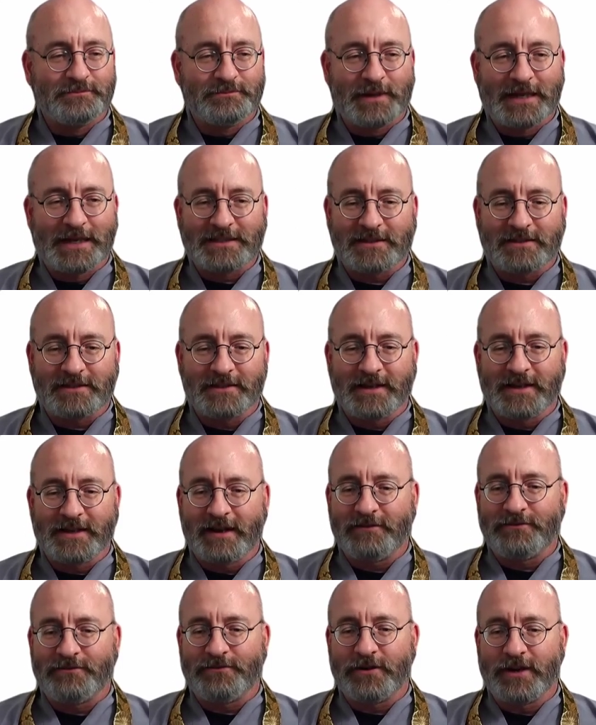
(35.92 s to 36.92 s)
basically at
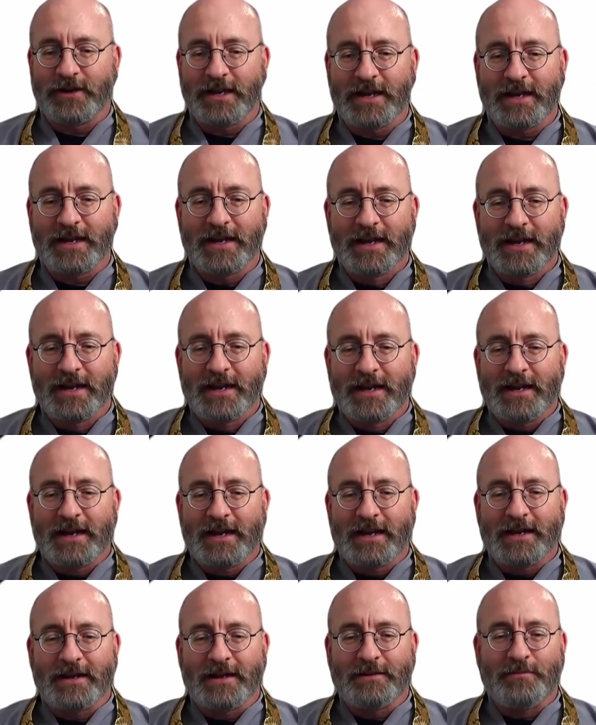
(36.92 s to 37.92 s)
every
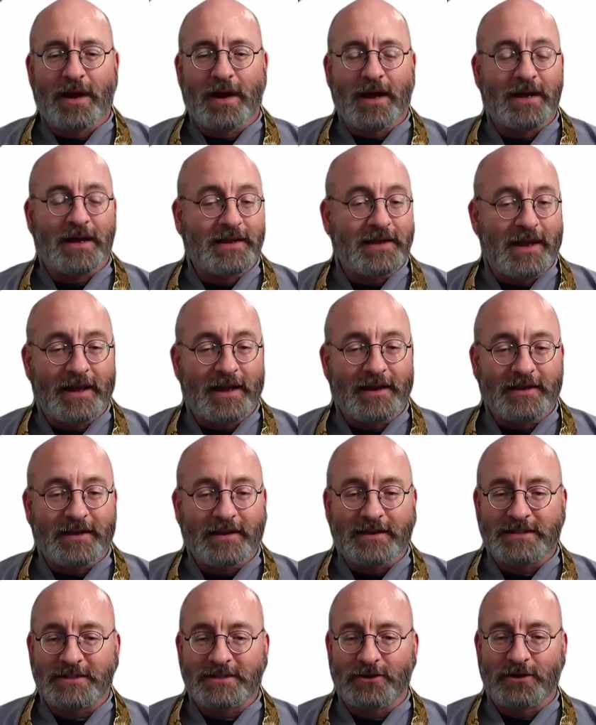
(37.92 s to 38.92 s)

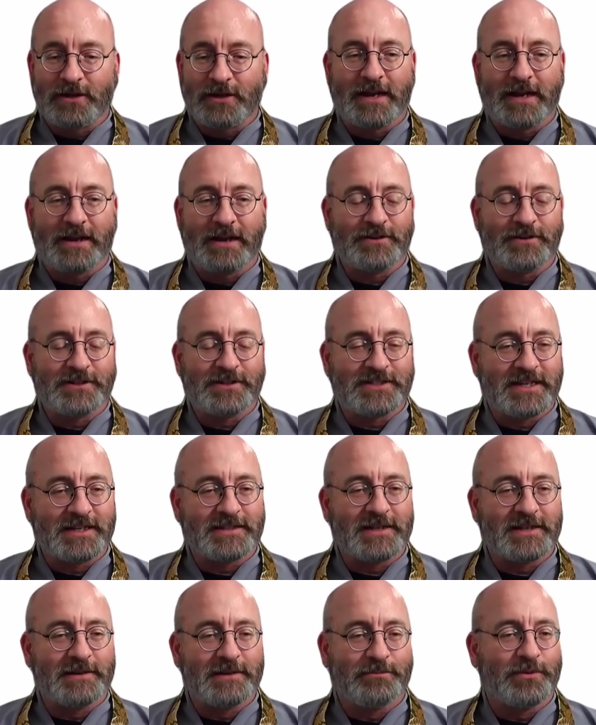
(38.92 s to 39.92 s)
Mahayana, certainly at every
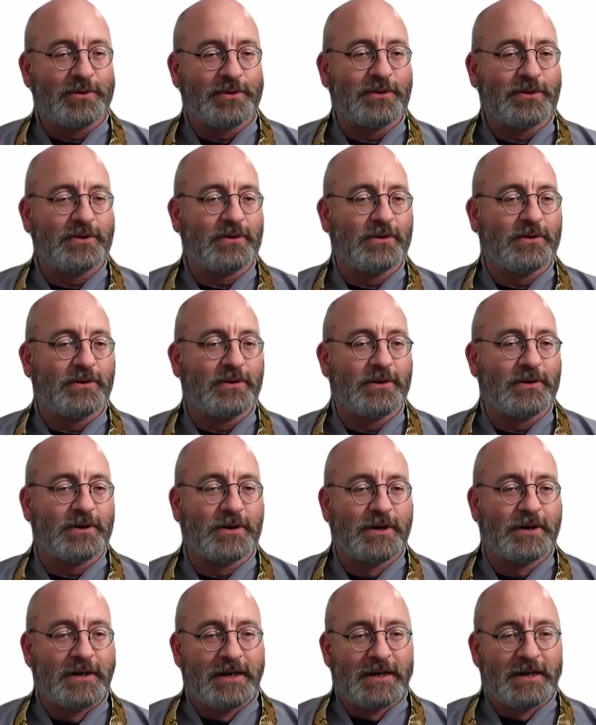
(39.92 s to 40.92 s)
Zen temple
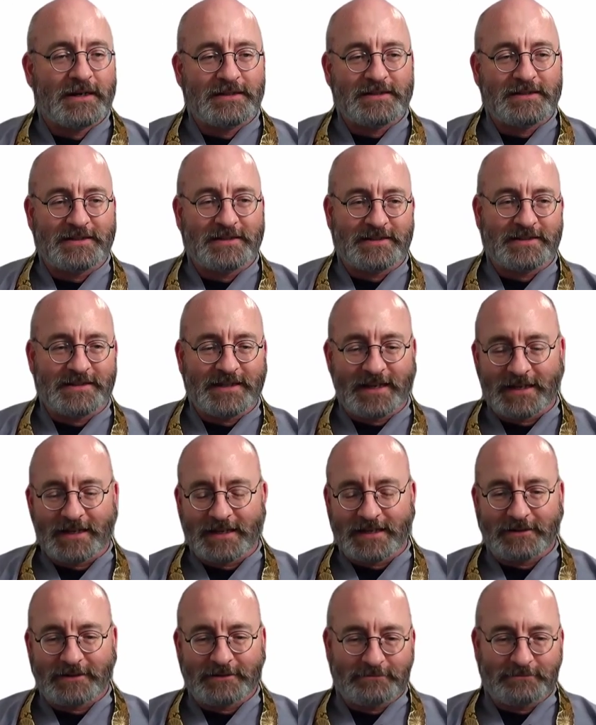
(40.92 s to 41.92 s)
or
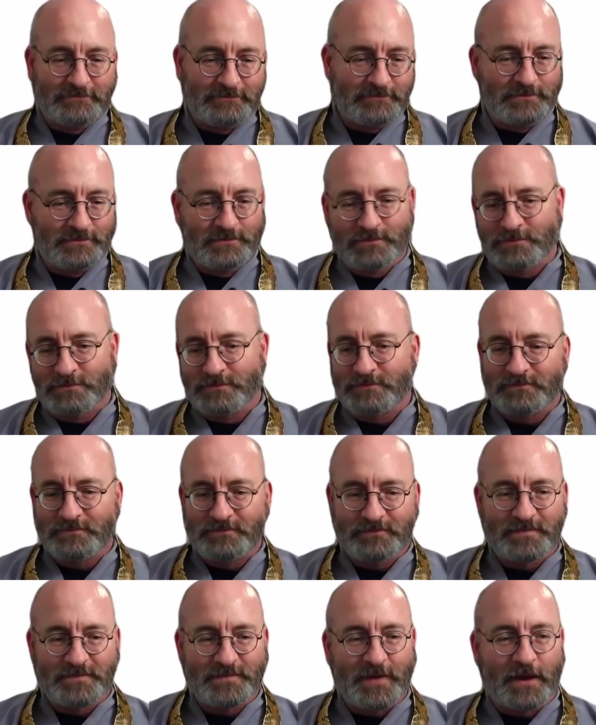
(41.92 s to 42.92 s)
Zen
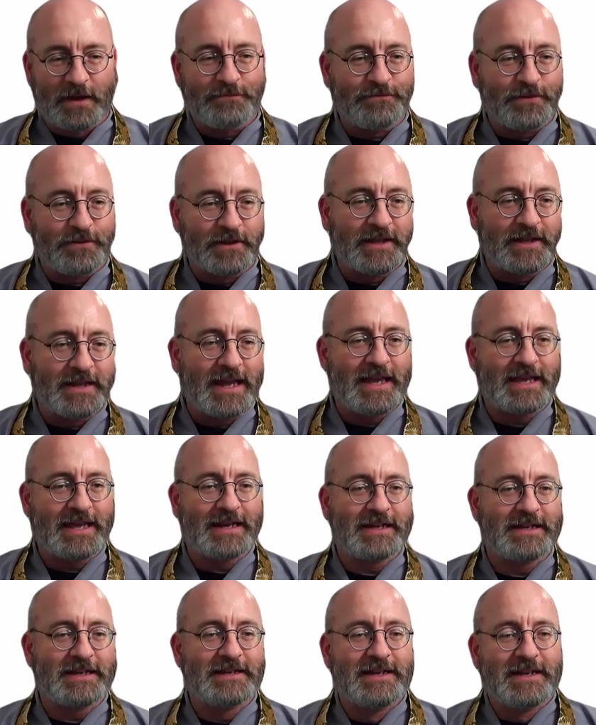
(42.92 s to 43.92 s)

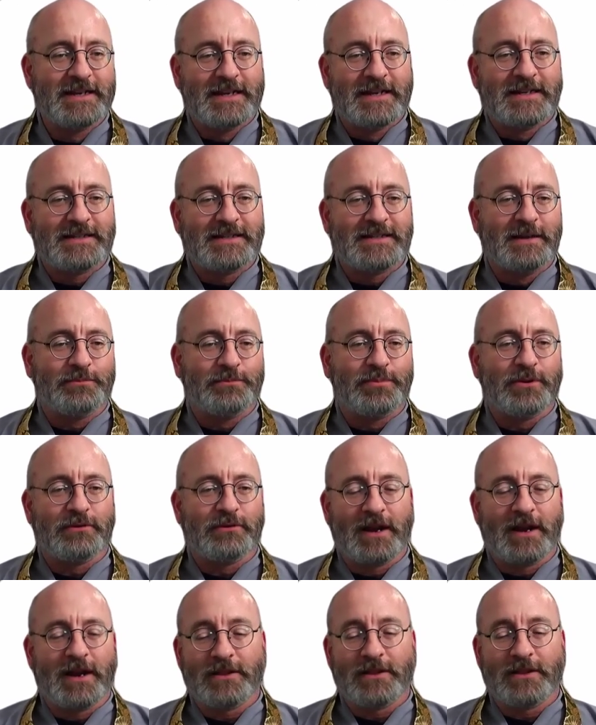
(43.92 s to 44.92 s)
affiliated temple
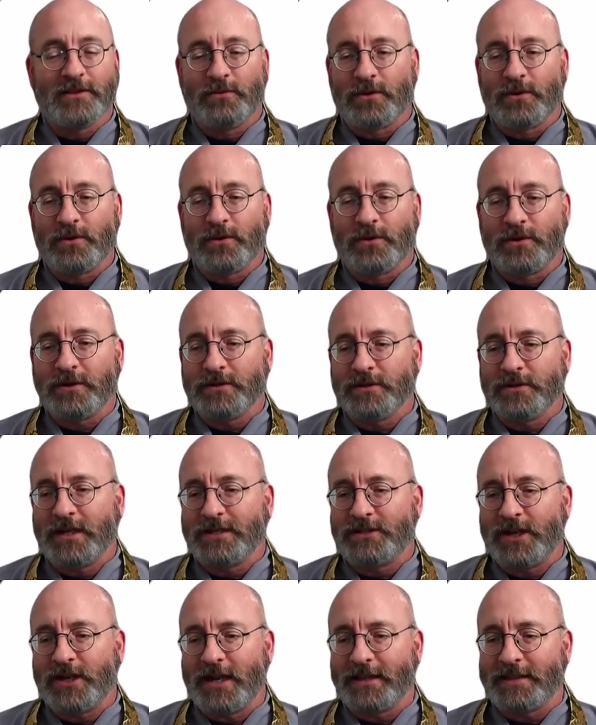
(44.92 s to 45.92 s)
around the world,
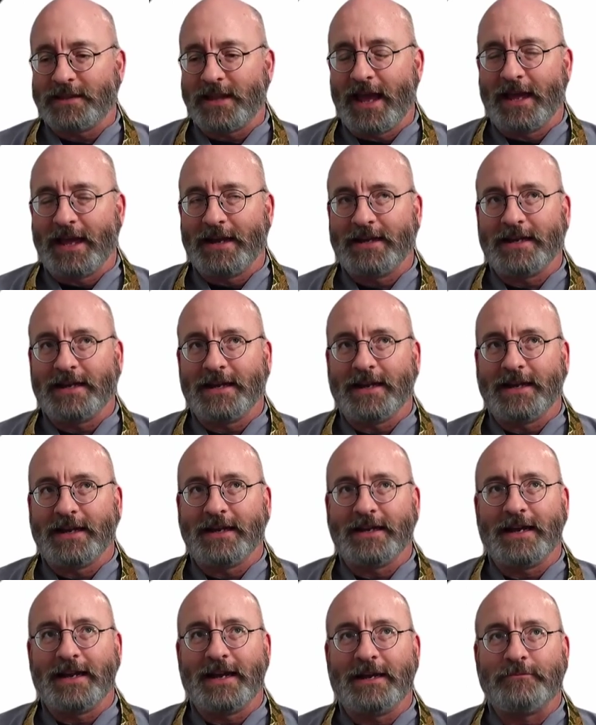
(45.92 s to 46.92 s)
they chant that.
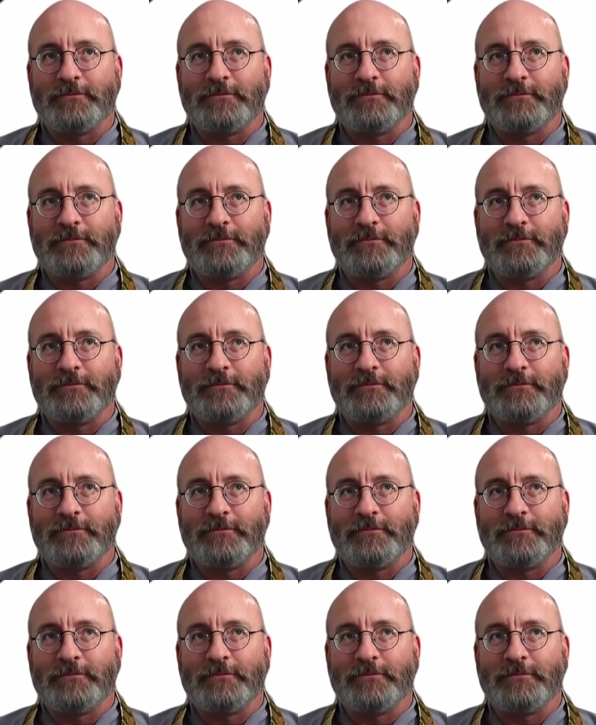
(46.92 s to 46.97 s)
And